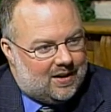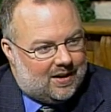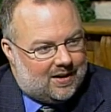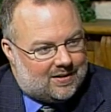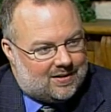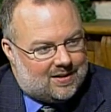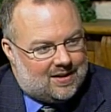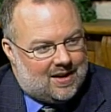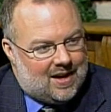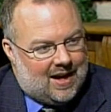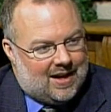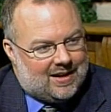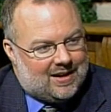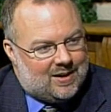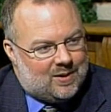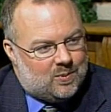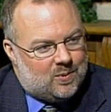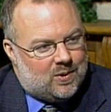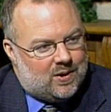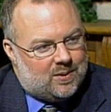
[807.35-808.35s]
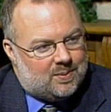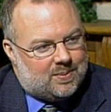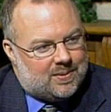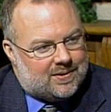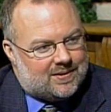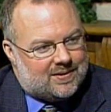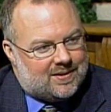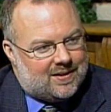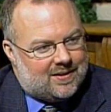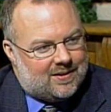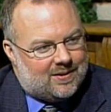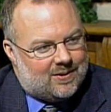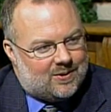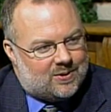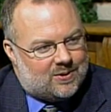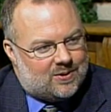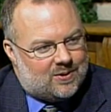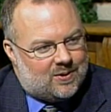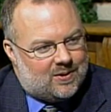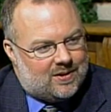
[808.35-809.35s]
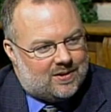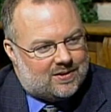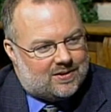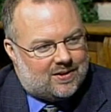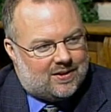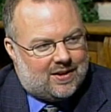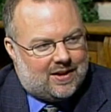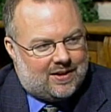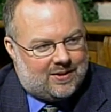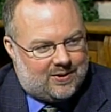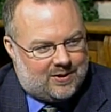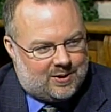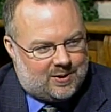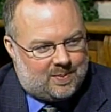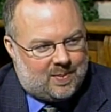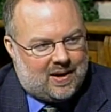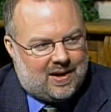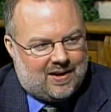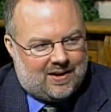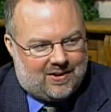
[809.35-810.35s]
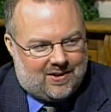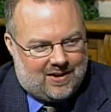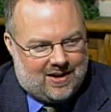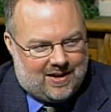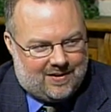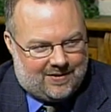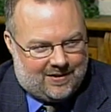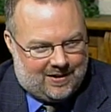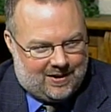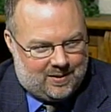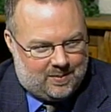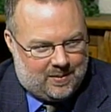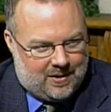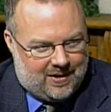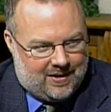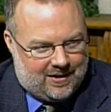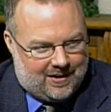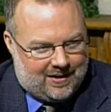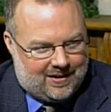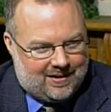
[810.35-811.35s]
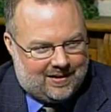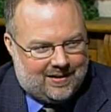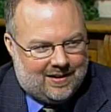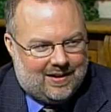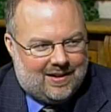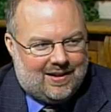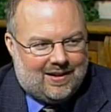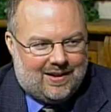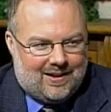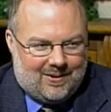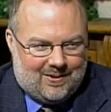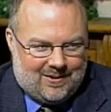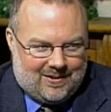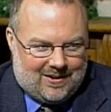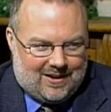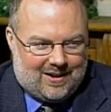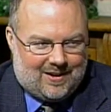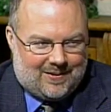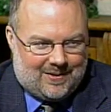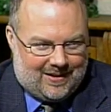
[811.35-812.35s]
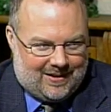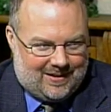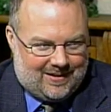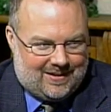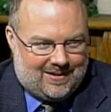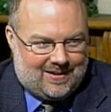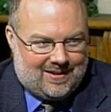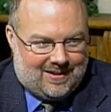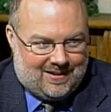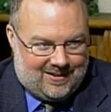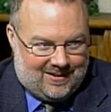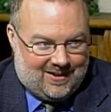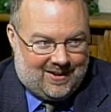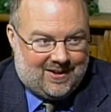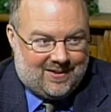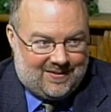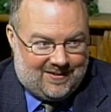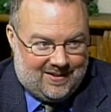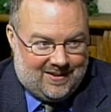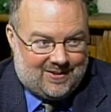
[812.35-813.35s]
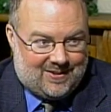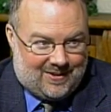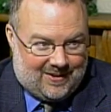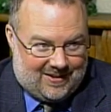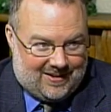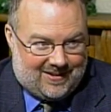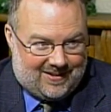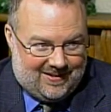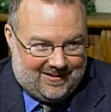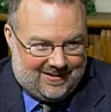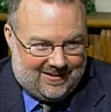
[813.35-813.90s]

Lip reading: It's 91% of their students are either Hispanic or African American. And we're talking about a tough district.